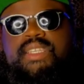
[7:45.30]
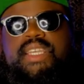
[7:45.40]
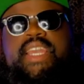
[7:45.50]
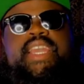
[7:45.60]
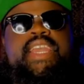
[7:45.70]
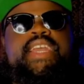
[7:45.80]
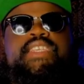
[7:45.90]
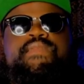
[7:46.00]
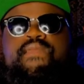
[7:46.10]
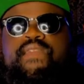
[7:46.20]
it
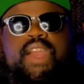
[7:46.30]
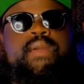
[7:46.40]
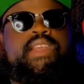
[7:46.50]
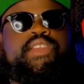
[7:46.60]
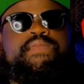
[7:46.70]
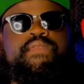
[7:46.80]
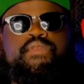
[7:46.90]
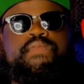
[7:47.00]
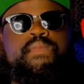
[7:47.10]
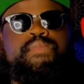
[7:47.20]
is very useful
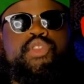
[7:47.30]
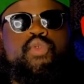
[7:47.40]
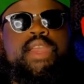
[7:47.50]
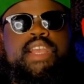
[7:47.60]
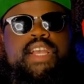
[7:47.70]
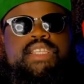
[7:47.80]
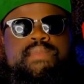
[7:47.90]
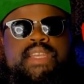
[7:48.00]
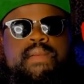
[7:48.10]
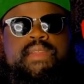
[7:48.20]
for two incomes to
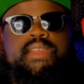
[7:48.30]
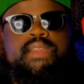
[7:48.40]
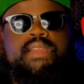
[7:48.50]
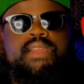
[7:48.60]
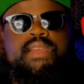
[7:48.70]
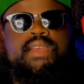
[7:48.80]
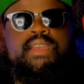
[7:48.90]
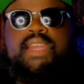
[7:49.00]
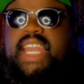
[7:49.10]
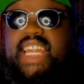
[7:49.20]
be coming in
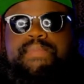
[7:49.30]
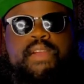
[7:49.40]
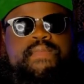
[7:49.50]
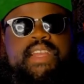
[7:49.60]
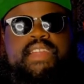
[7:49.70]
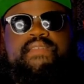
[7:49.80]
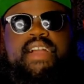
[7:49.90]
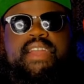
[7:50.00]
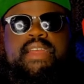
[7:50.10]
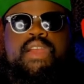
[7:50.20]
and it's perfectly
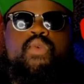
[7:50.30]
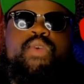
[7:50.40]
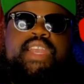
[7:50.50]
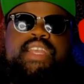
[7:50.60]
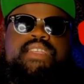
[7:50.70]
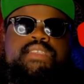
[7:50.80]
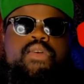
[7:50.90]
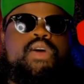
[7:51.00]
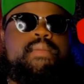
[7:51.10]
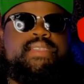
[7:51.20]
fine. What gets
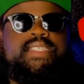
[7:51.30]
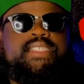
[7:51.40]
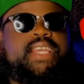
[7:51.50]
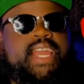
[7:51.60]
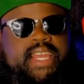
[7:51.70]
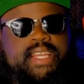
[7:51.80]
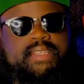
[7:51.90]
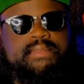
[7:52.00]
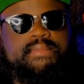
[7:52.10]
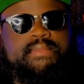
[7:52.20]
so upsetting
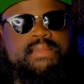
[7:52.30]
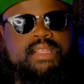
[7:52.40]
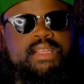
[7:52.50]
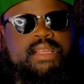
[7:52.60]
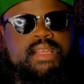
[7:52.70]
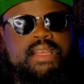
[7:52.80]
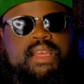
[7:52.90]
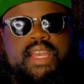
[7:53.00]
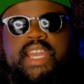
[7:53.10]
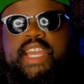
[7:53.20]

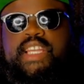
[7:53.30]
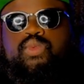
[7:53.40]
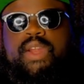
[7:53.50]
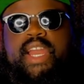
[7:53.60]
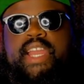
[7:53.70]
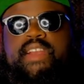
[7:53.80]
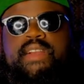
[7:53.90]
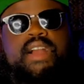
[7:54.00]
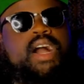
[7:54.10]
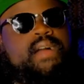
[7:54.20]
is when I
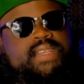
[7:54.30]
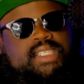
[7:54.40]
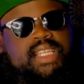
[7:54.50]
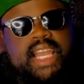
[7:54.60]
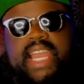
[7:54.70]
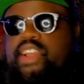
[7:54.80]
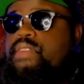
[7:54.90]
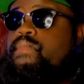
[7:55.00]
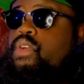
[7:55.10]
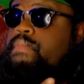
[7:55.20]
hear, obviously, I hear it
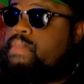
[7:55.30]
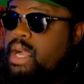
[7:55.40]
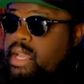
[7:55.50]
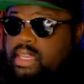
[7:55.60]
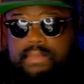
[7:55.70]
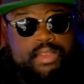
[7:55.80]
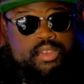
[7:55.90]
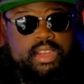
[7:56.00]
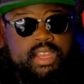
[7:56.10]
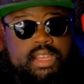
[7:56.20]
more in my
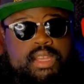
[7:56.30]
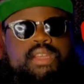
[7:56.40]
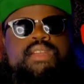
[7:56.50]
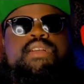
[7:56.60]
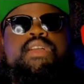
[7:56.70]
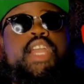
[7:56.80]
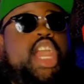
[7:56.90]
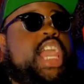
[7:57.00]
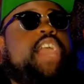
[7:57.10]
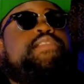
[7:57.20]
community.
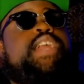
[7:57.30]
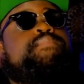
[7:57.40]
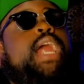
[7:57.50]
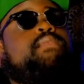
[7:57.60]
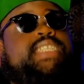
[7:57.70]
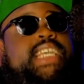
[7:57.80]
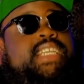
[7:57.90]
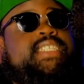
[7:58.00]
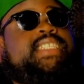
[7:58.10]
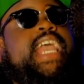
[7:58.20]
If you're broke,
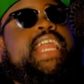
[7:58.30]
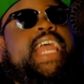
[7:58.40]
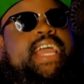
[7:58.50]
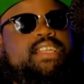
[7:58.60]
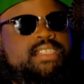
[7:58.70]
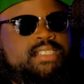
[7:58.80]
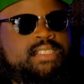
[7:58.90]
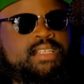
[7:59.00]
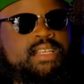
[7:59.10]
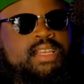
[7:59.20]
just say that.
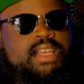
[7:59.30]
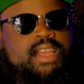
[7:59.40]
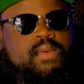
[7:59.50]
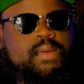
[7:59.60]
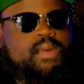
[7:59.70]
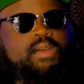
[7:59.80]
Wait, hold